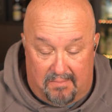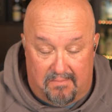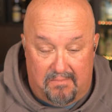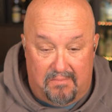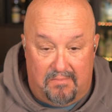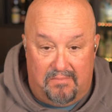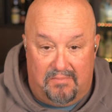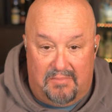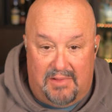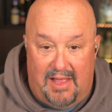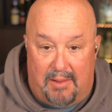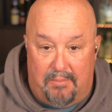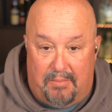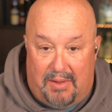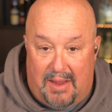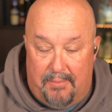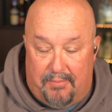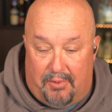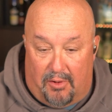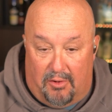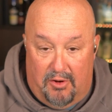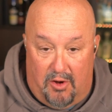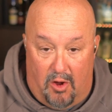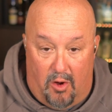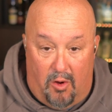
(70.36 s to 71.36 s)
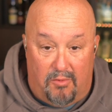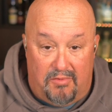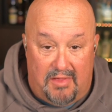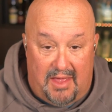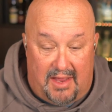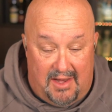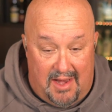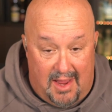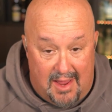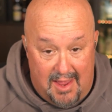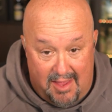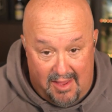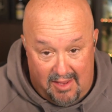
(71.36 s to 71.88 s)
let people know that
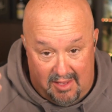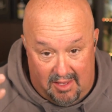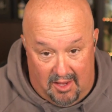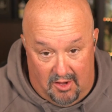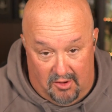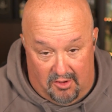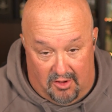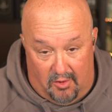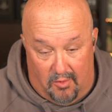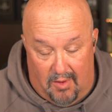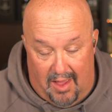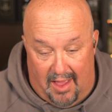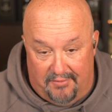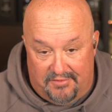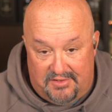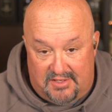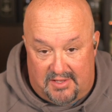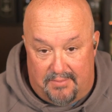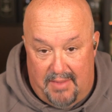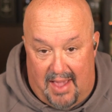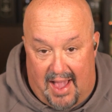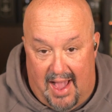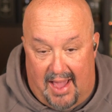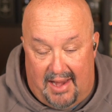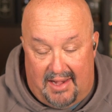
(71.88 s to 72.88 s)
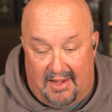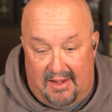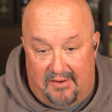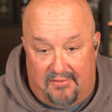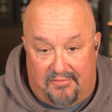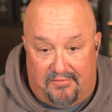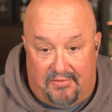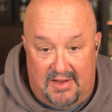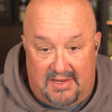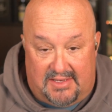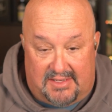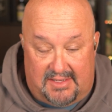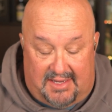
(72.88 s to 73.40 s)
you do have some additive
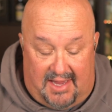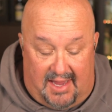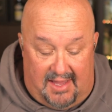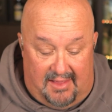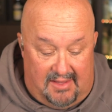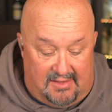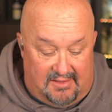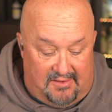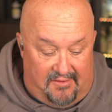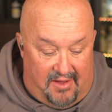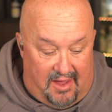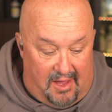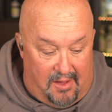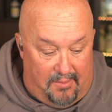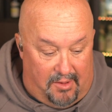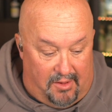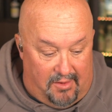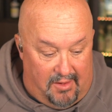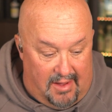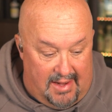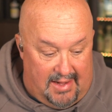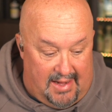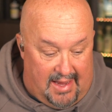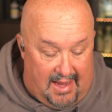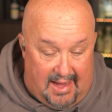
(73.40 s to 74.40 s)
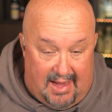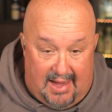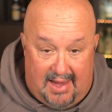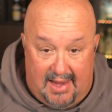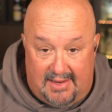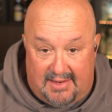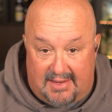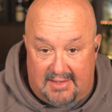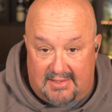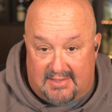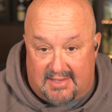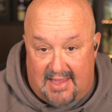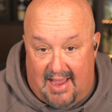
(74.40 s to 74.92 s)
free tequilas available. And he
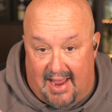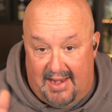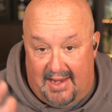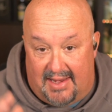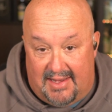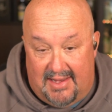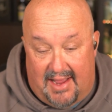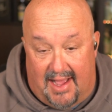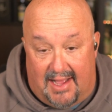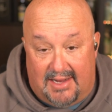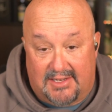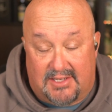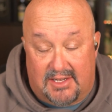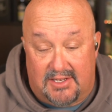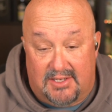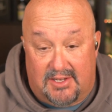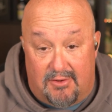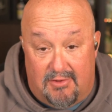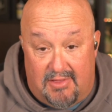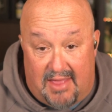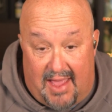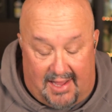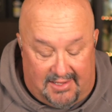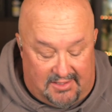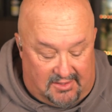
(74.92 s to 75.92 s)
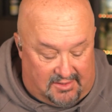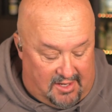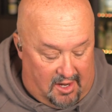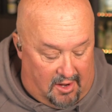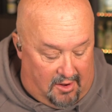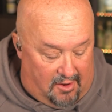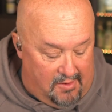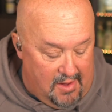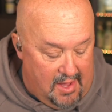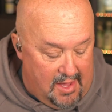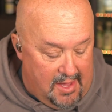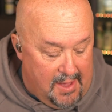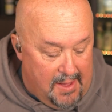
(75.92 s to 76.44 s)
decided not to do that.
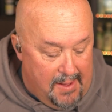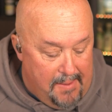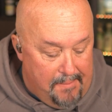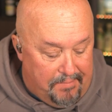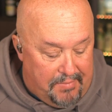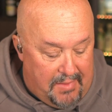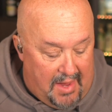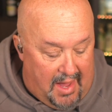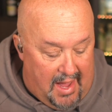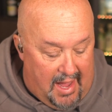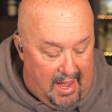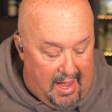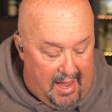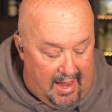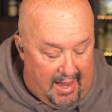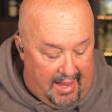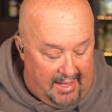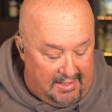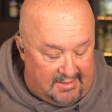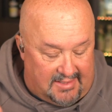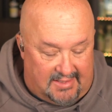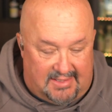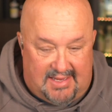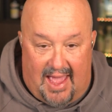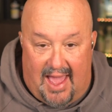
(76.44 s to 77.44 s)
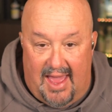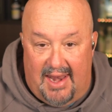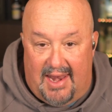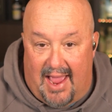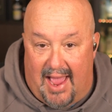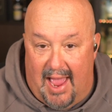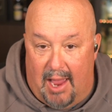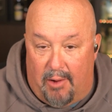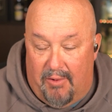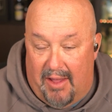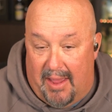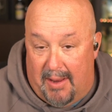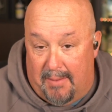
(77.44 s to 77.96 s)
So instead,
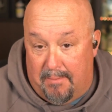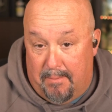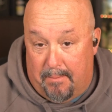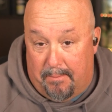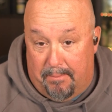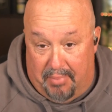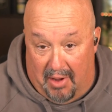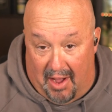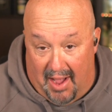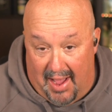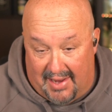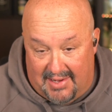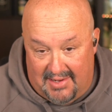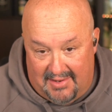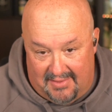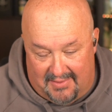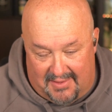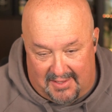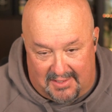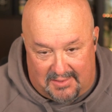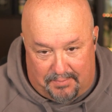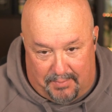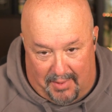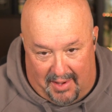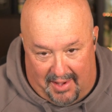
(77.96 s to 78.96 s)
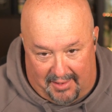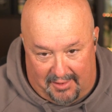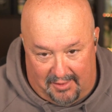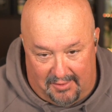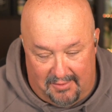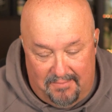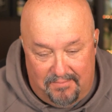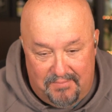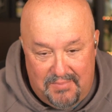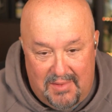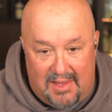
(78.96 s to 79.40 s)
I went and bought this bottle